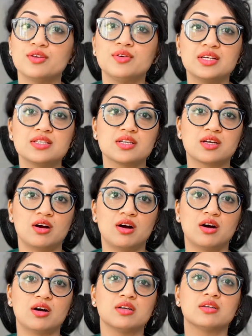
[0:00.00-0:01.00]
need to
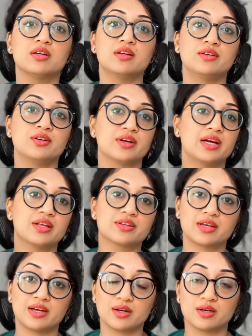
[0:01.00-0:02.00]
call your
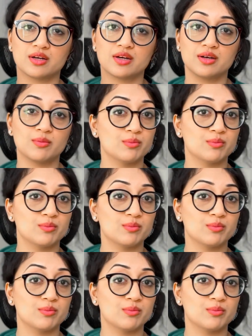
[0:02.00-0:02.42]
healthcare